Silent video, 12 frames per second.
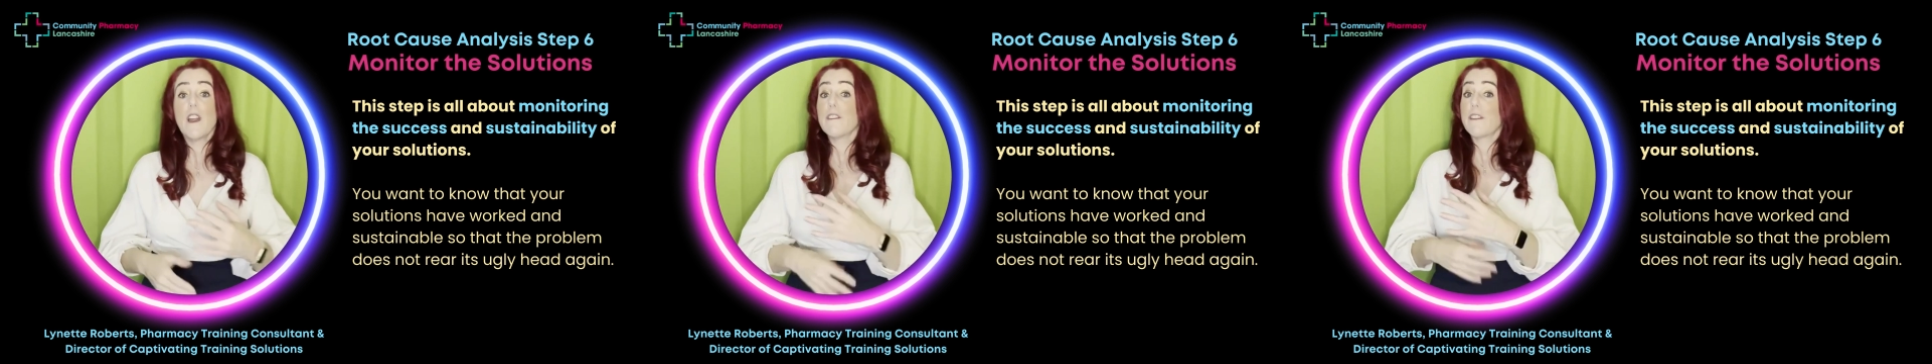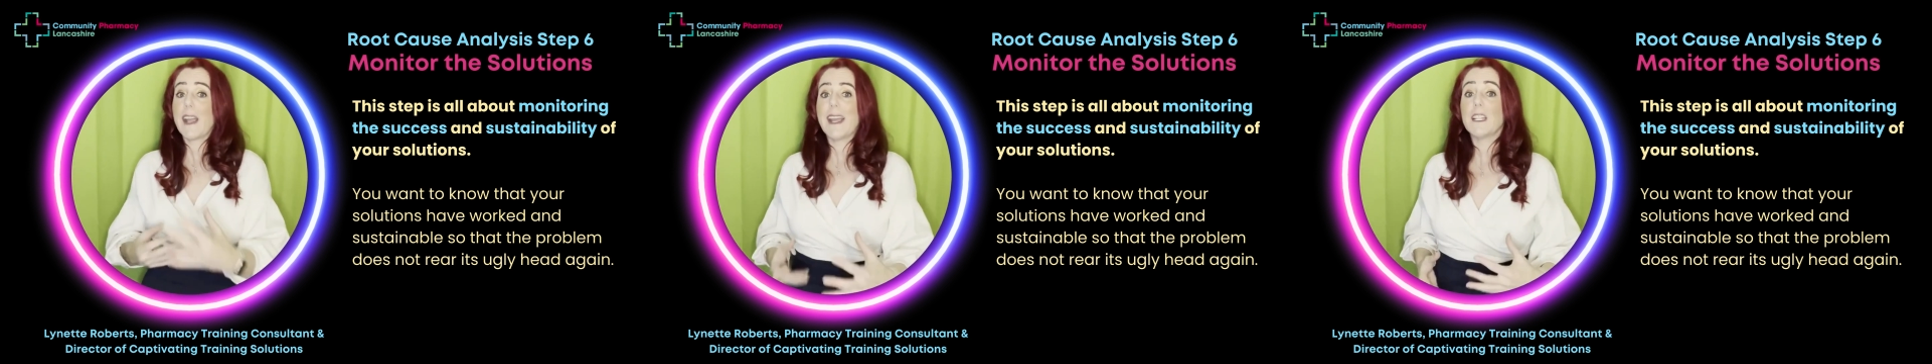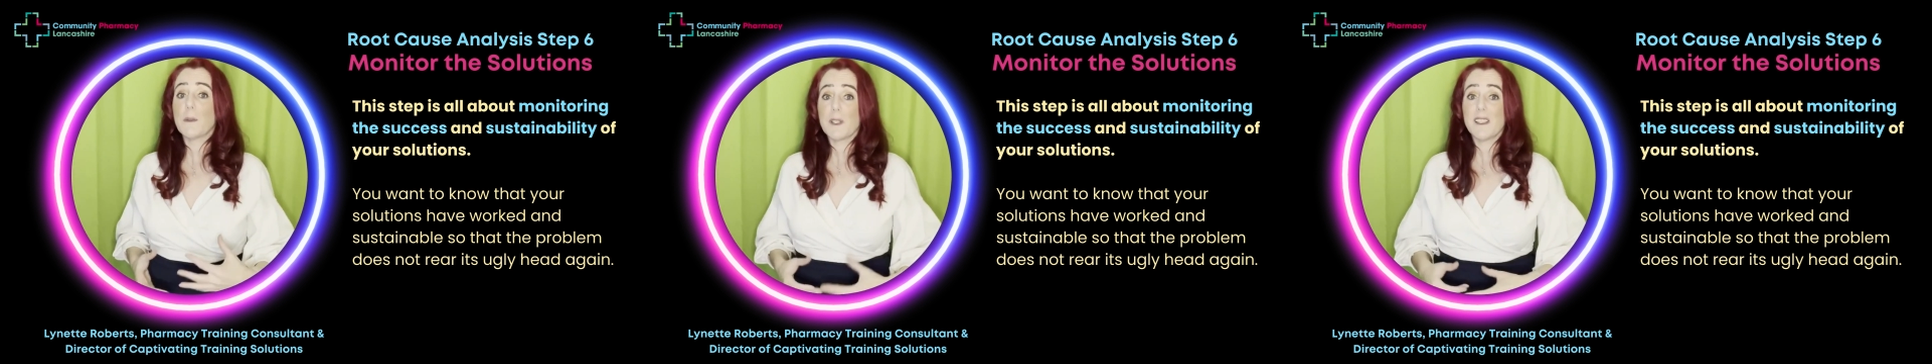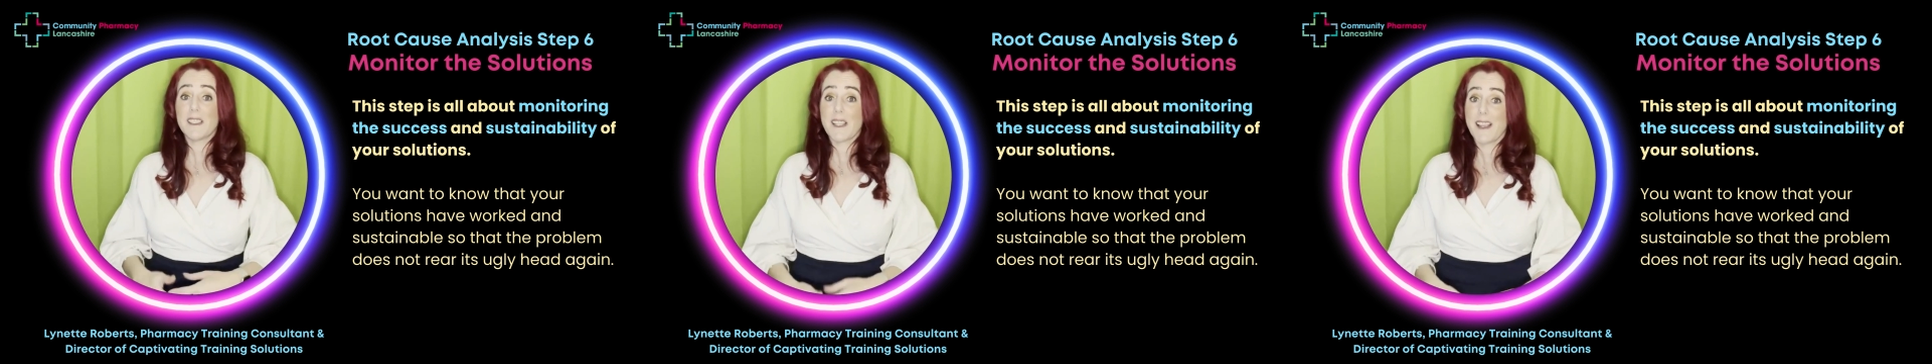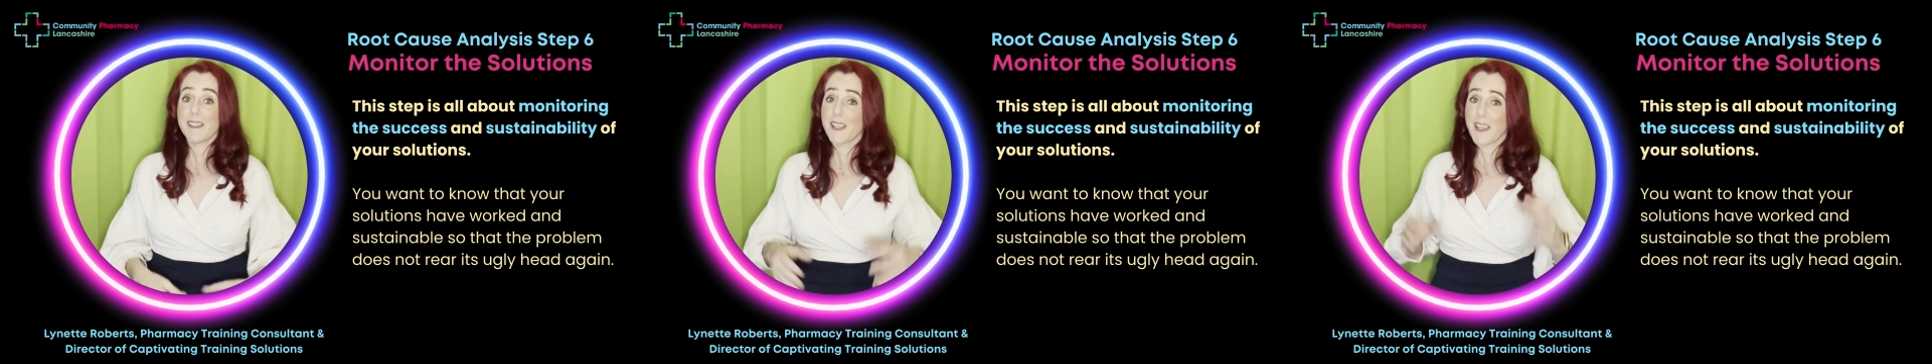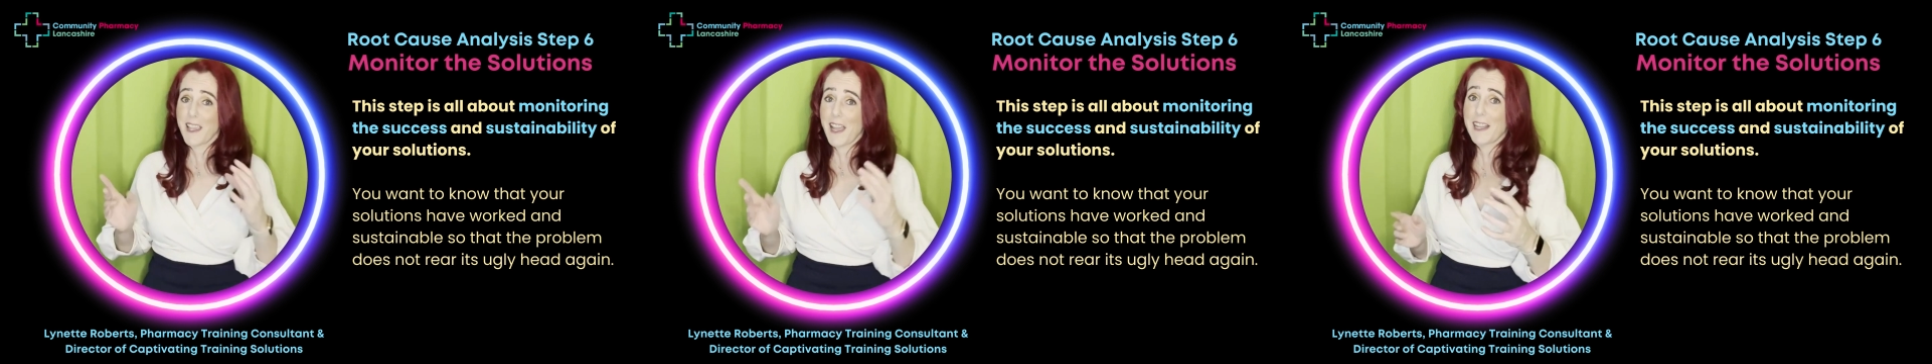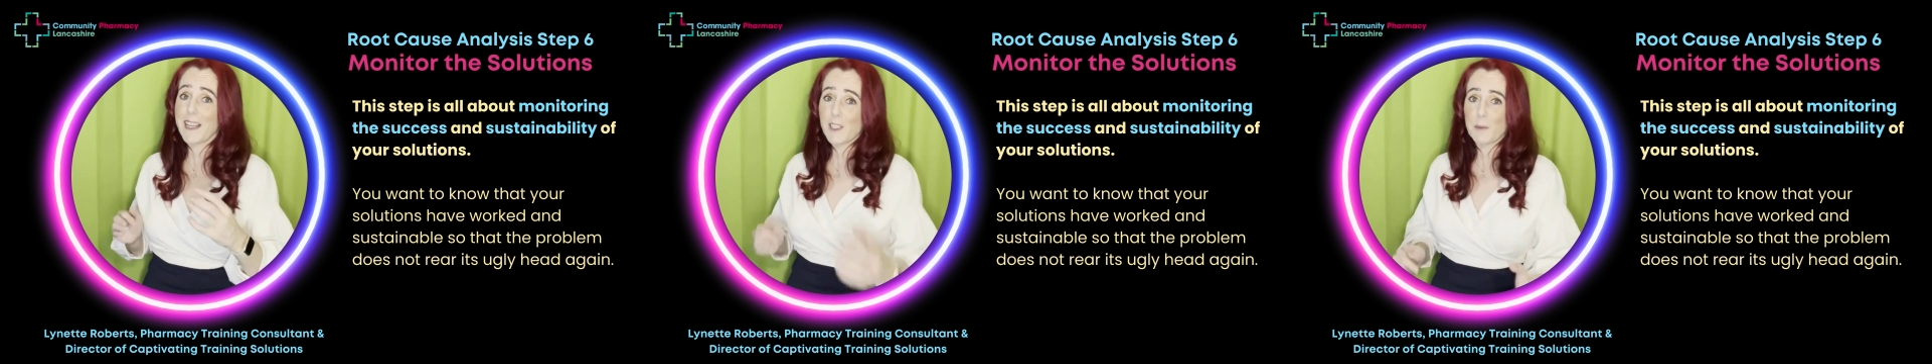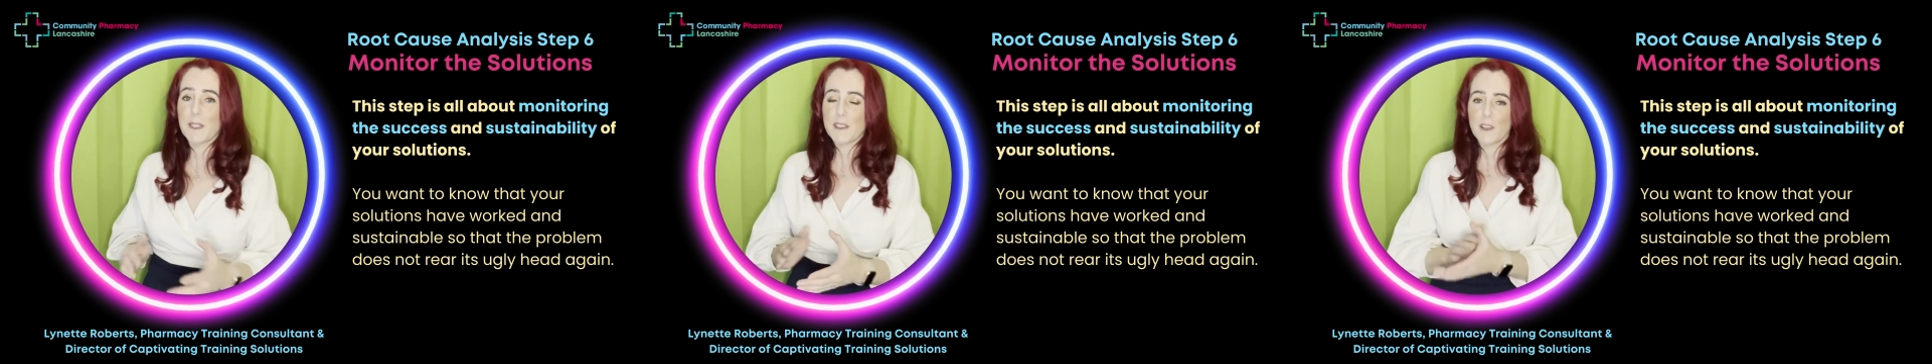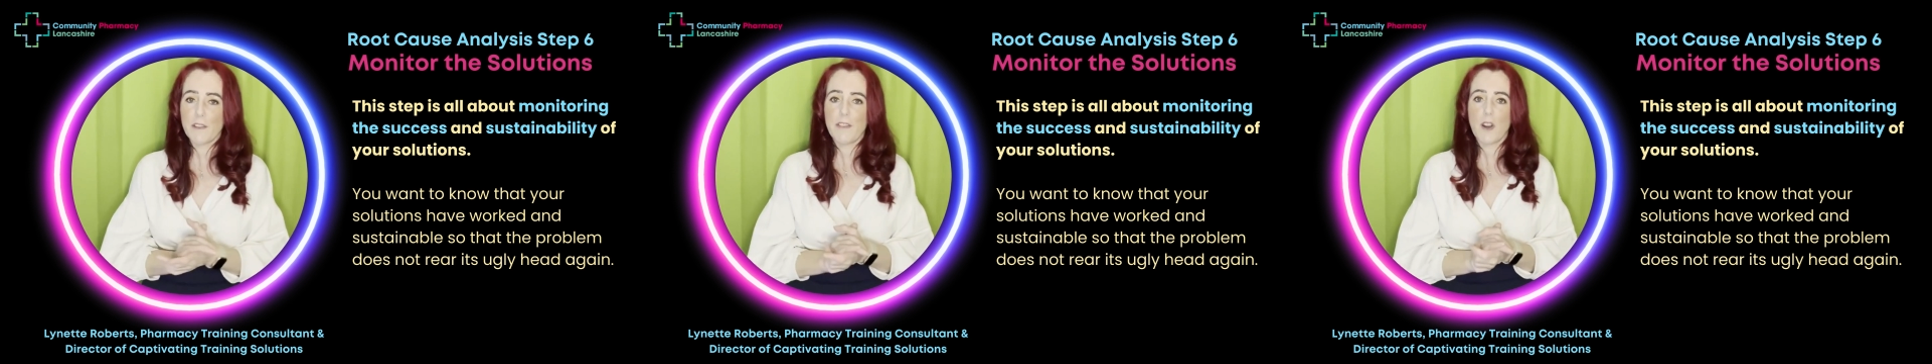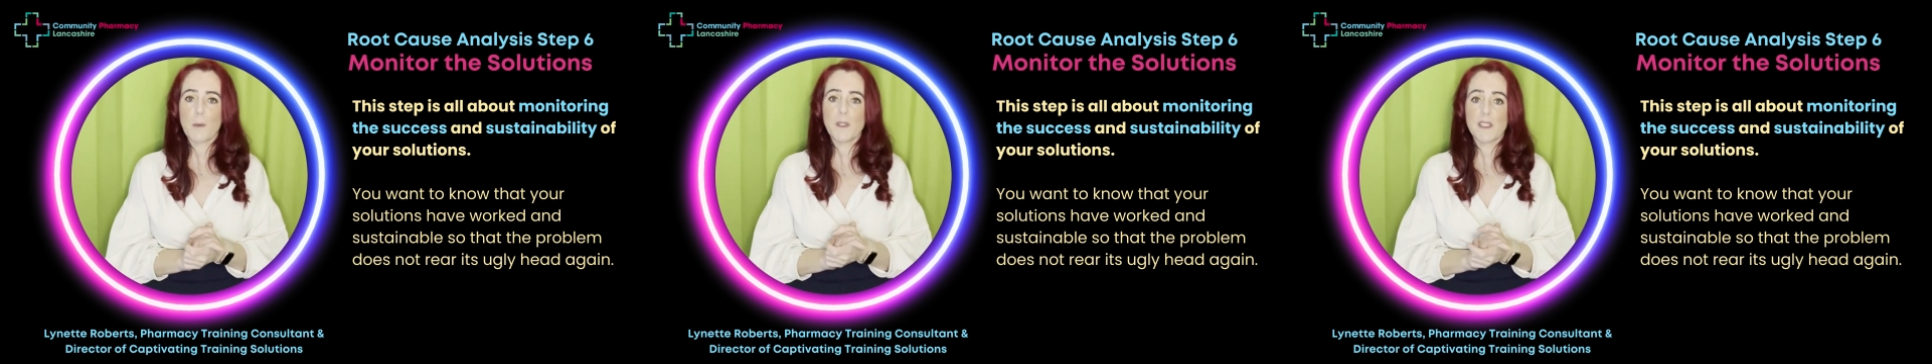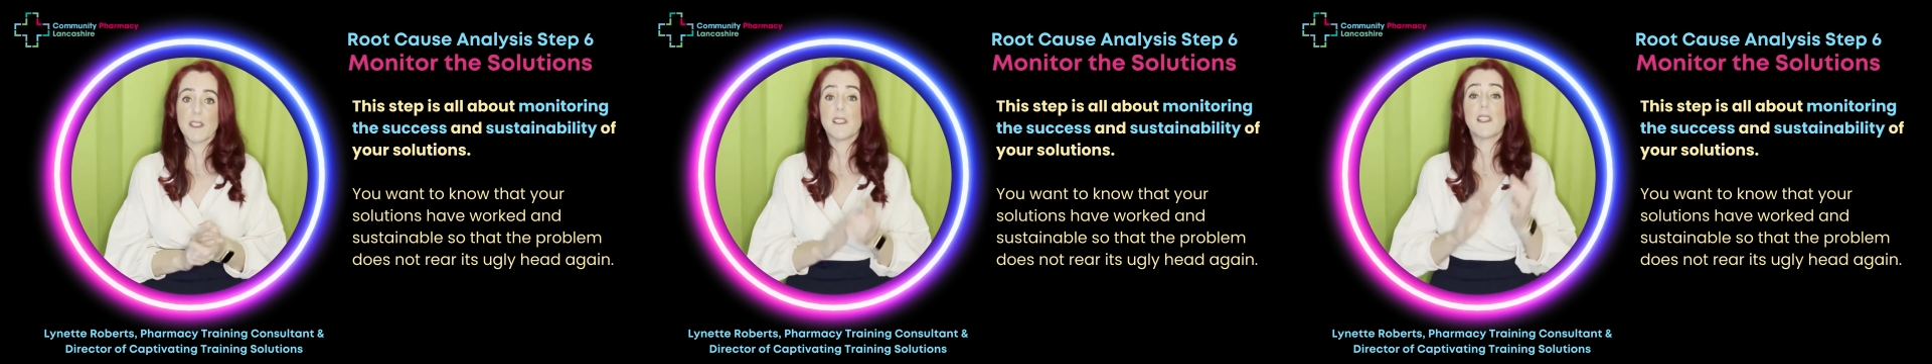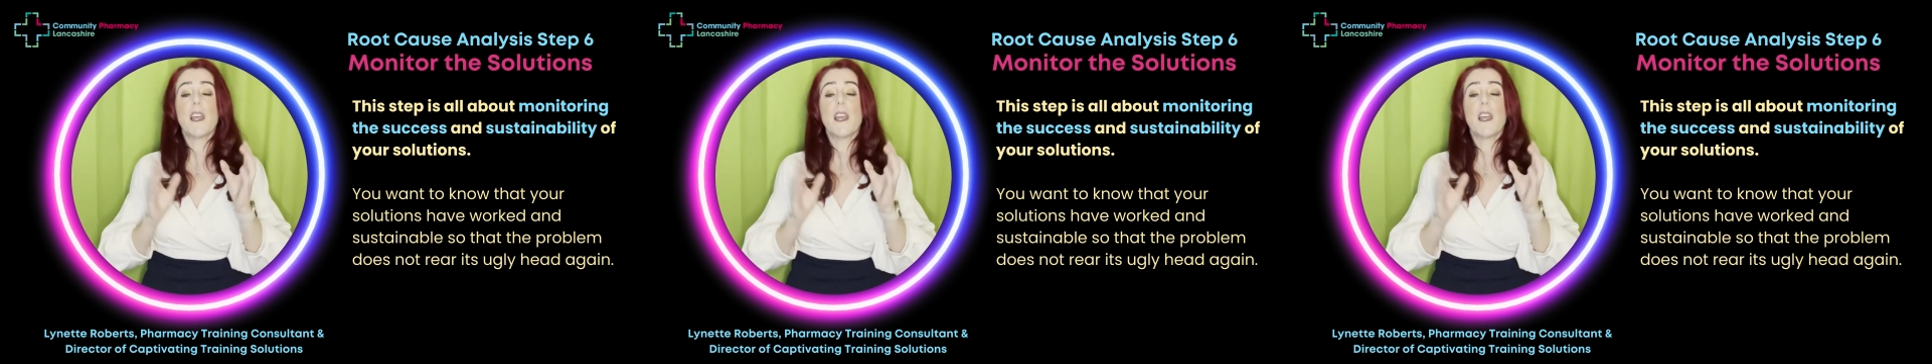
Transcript: for anybody that says, can I speak to the pharmacist?